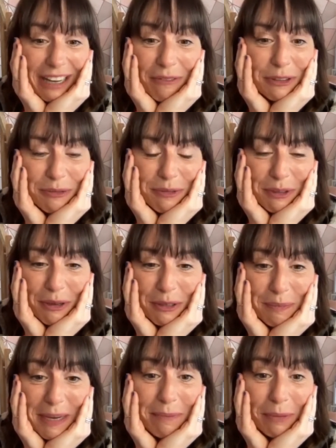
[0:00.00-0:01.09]
I wasn't one of
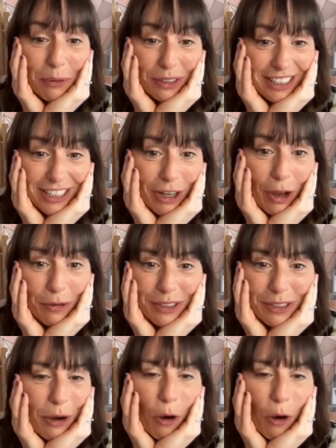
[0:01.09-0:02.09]
those people that, you know,